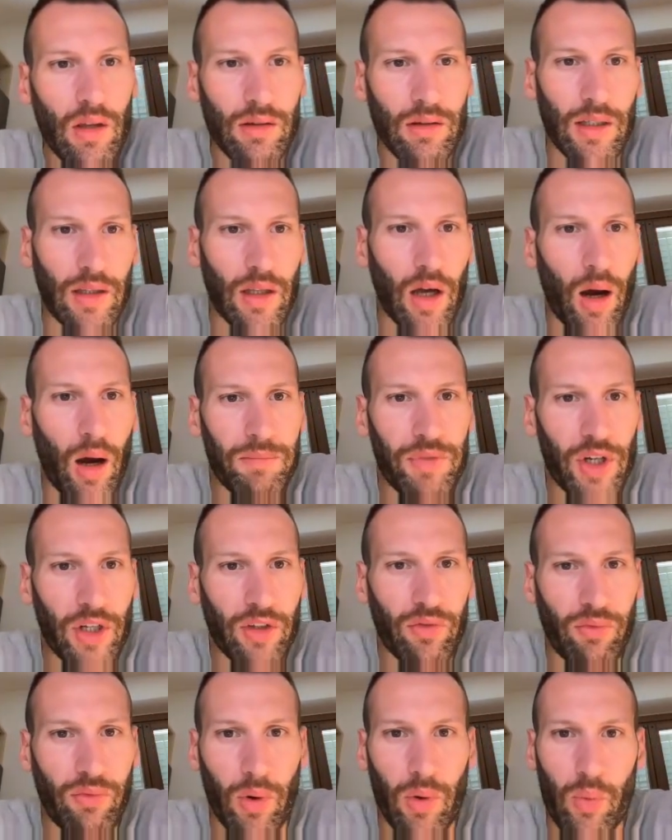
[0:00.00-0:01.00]
Data
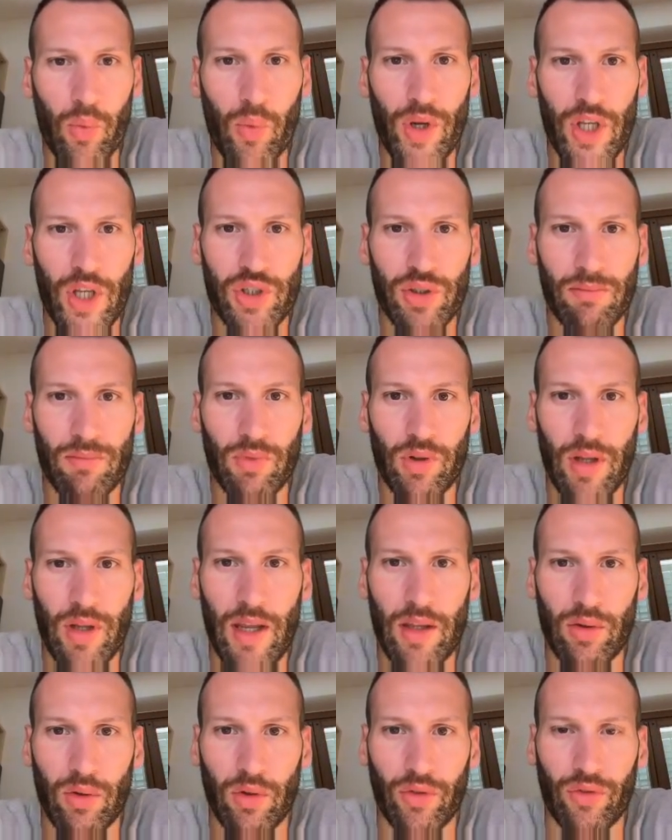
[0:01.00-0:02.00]
objects for which
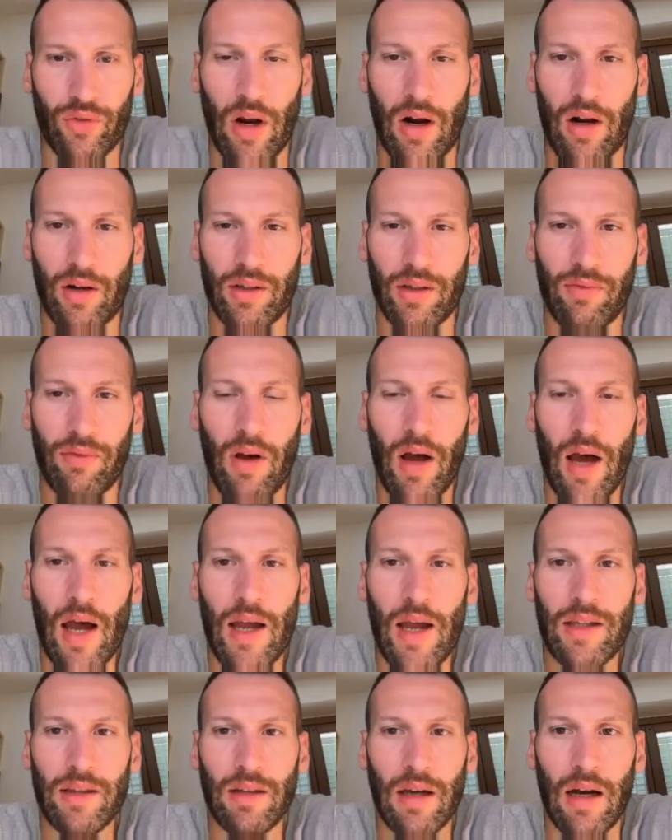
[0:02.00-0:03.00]
mutators are
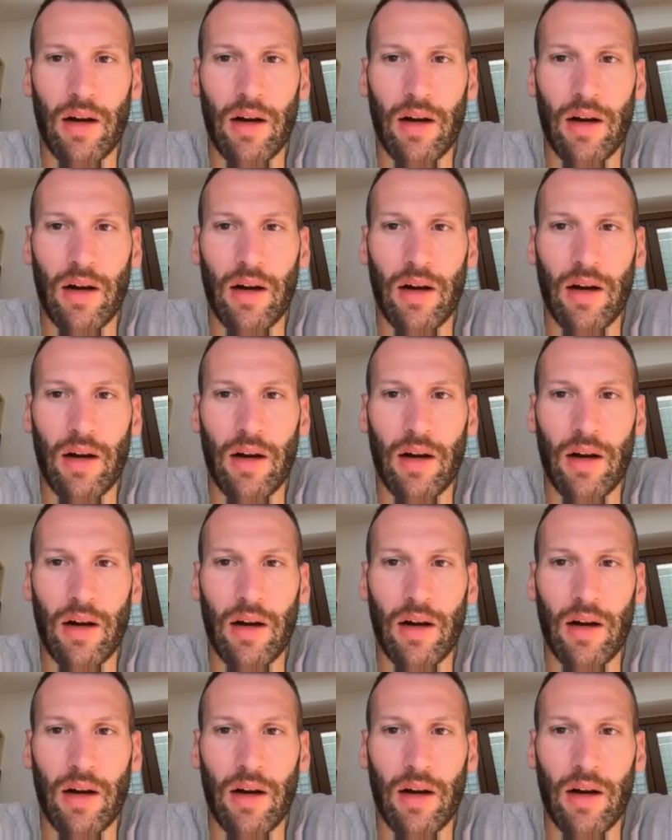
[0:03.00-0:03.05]
defined